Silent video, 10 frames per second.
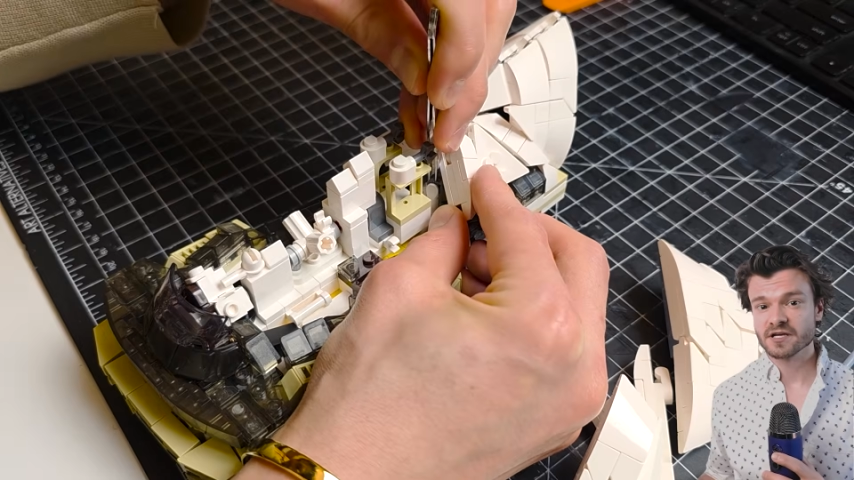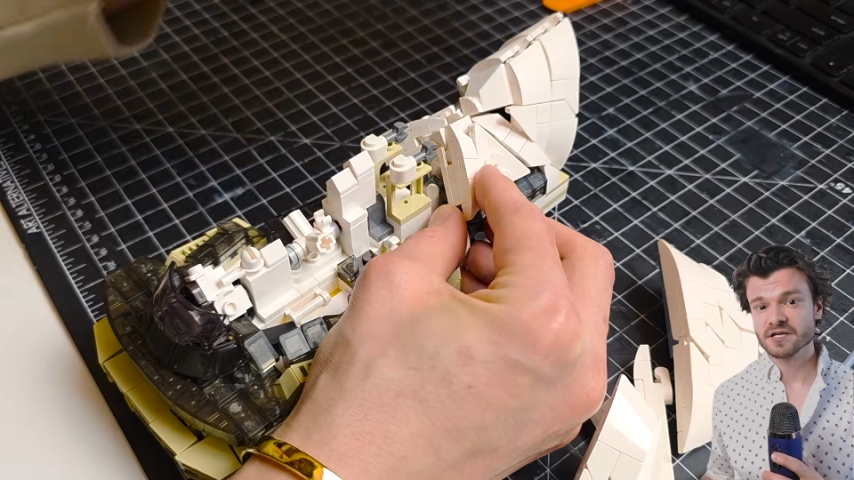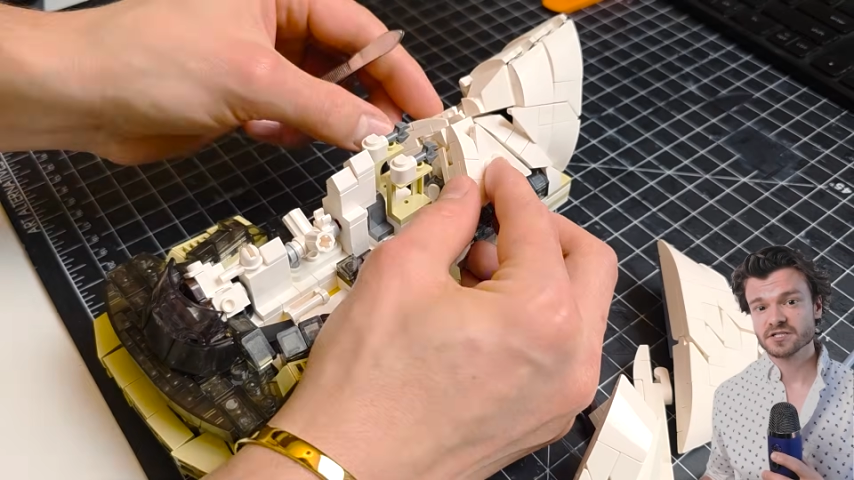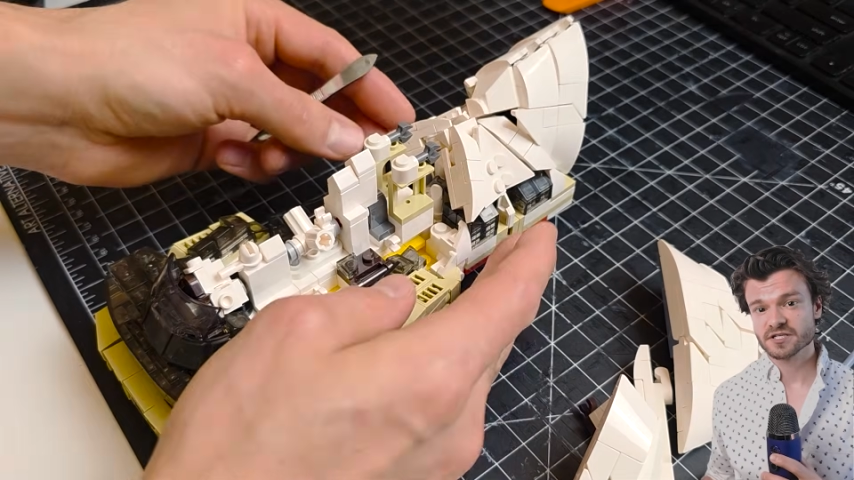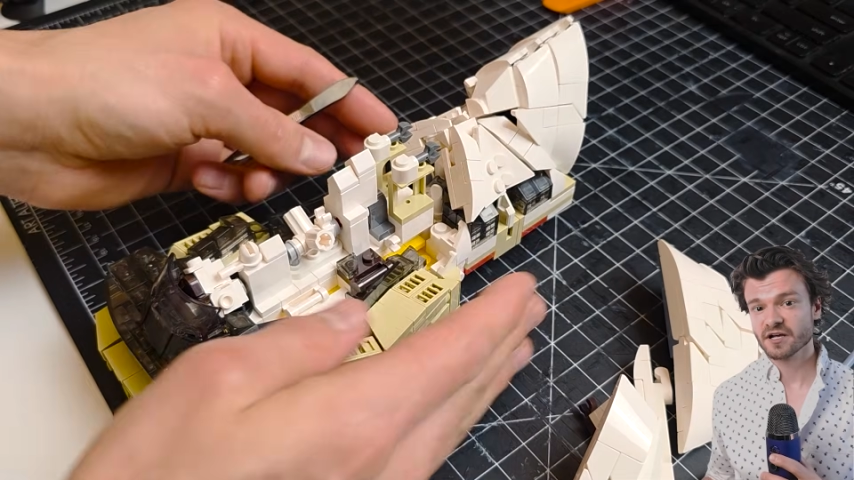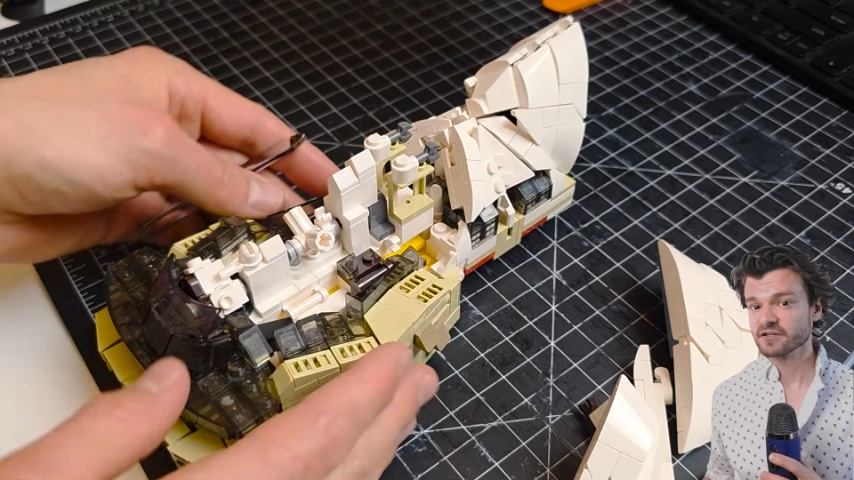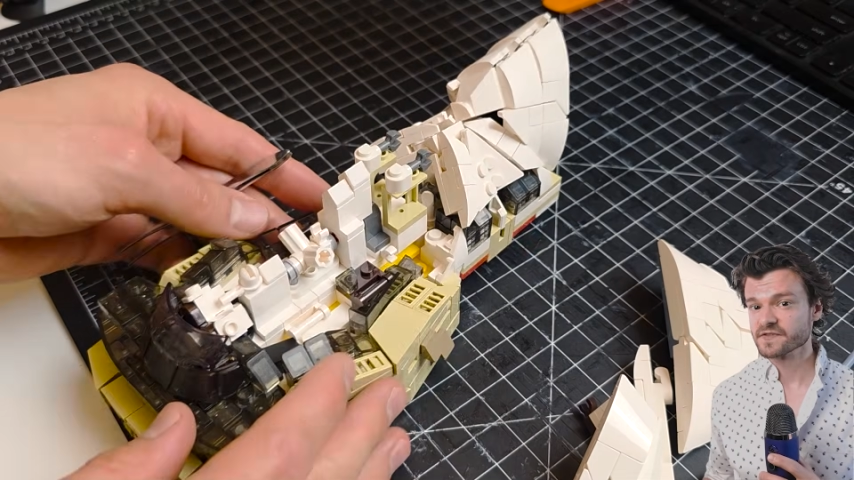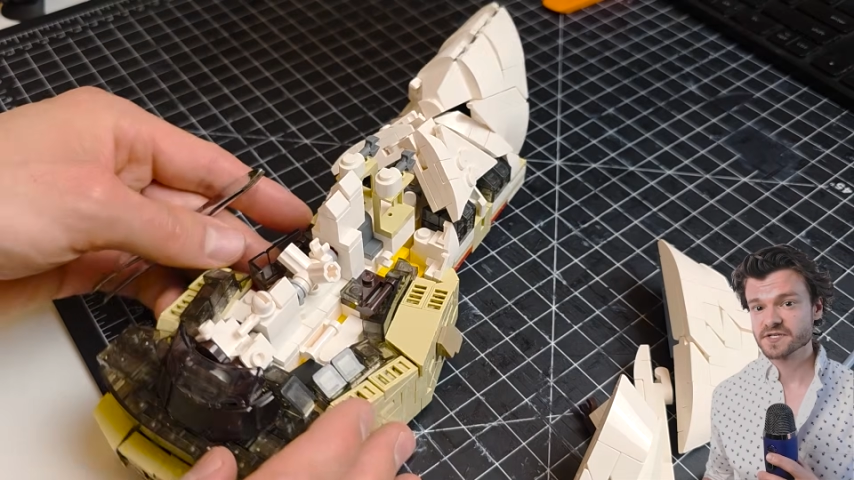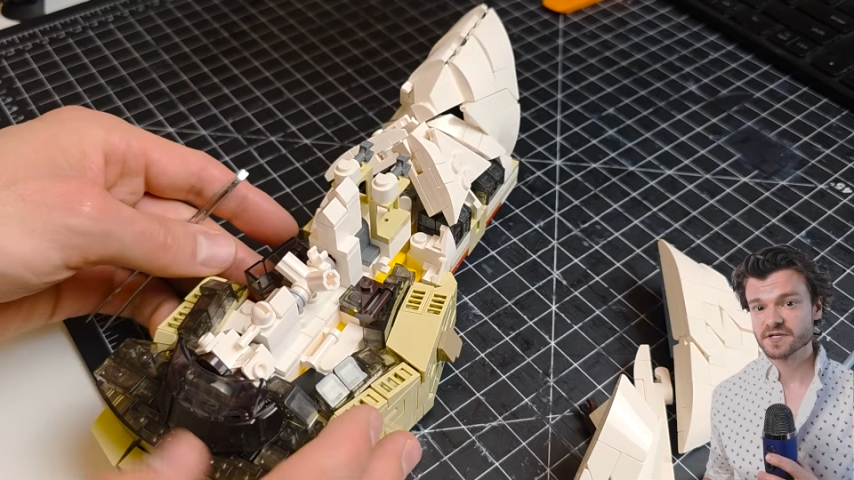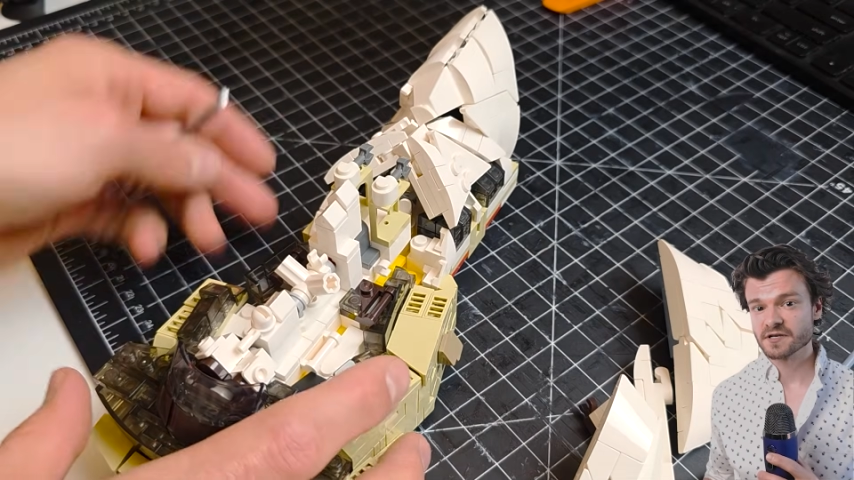each shell of the
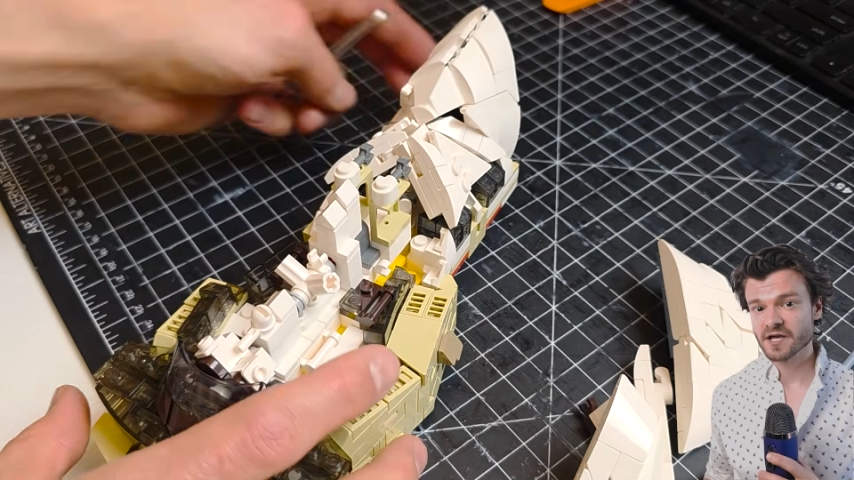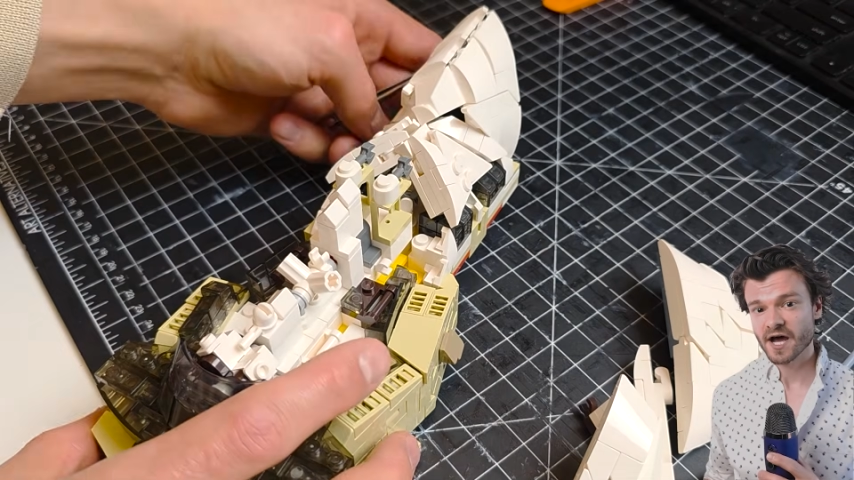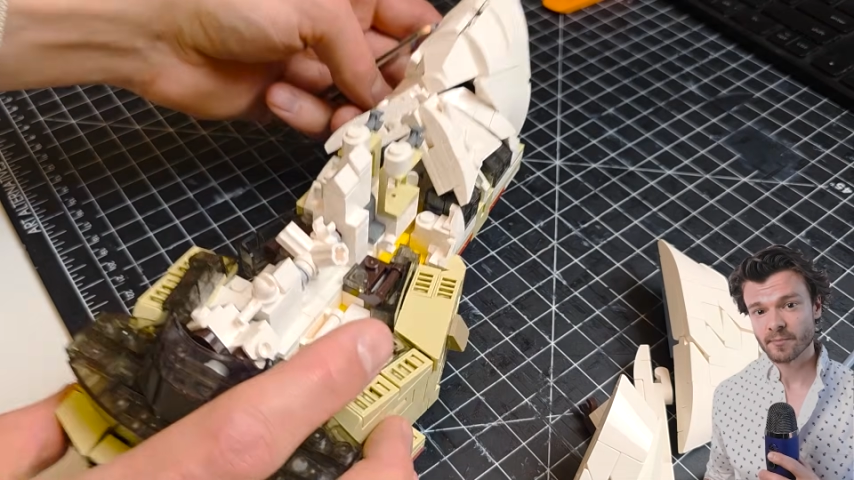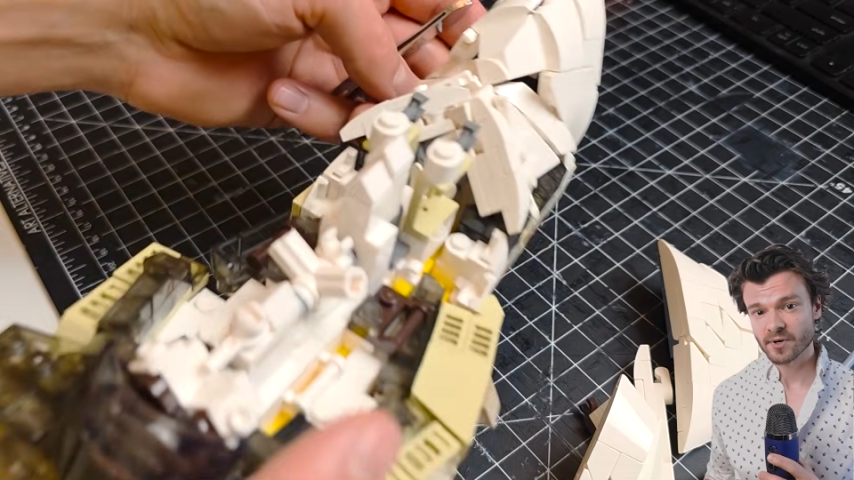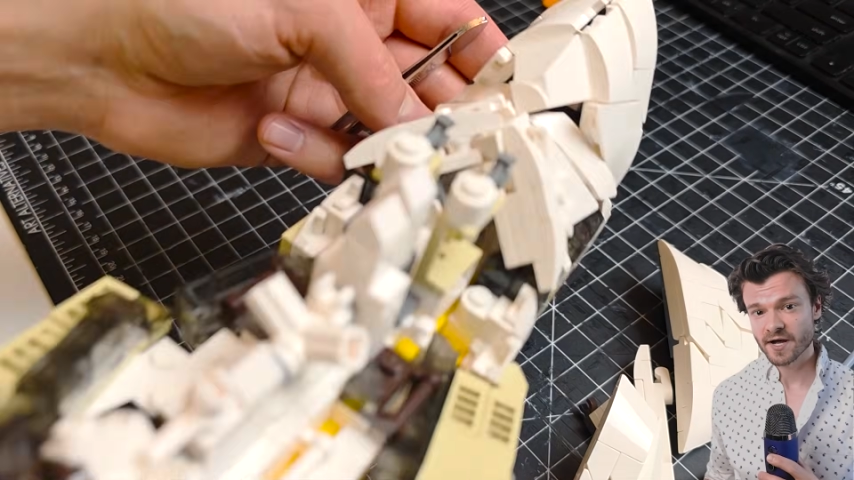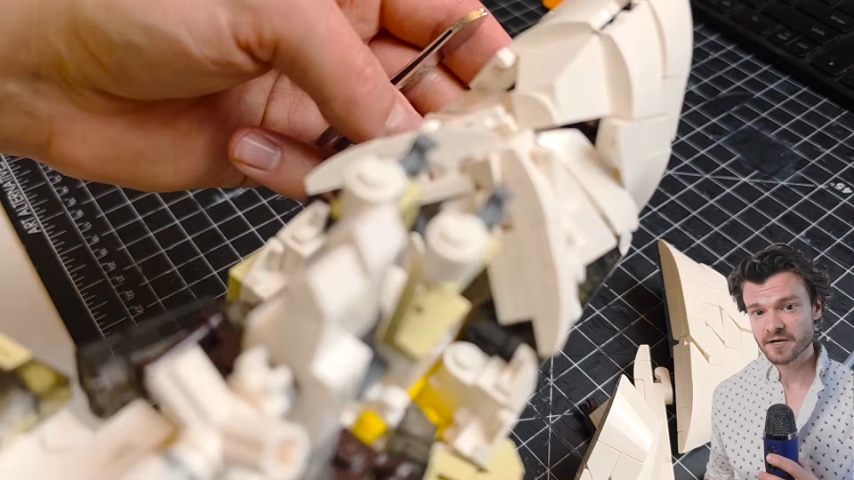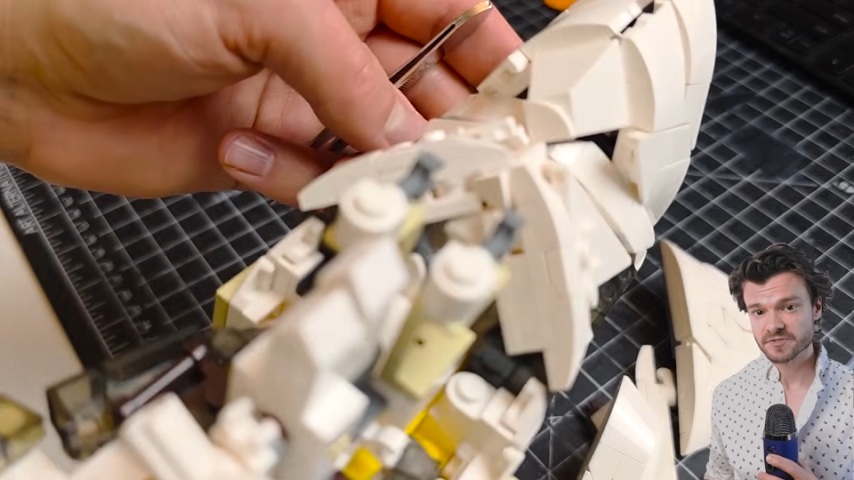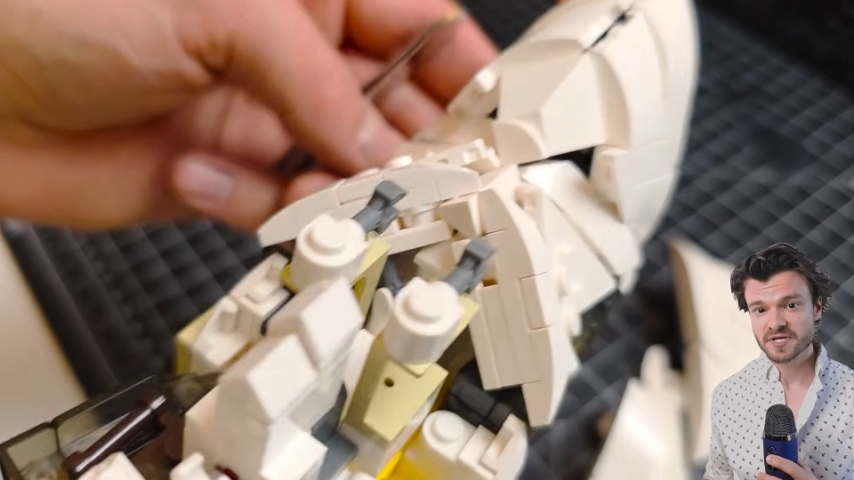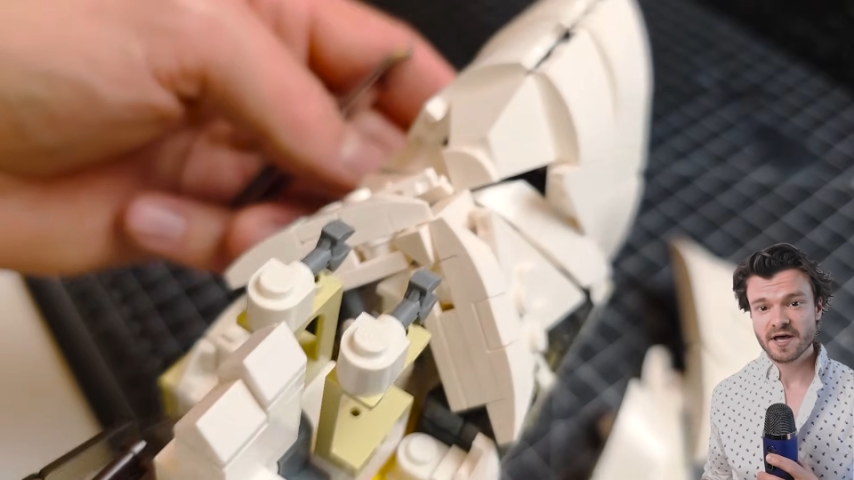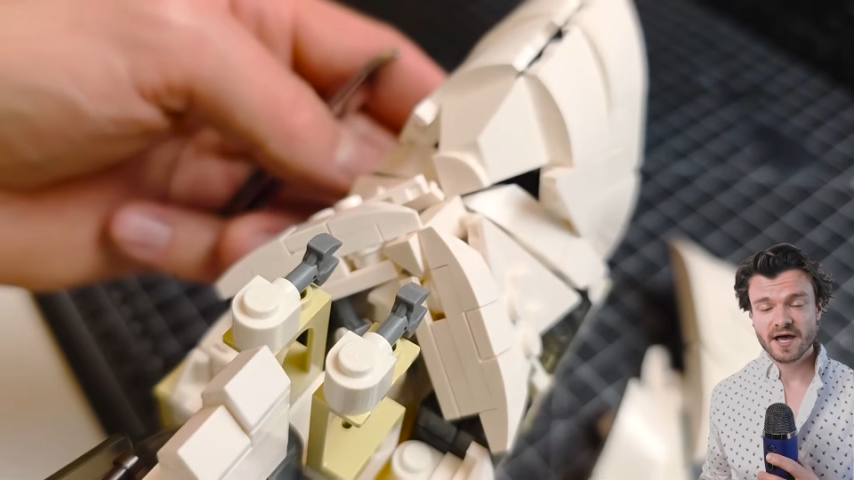Sydney Opera House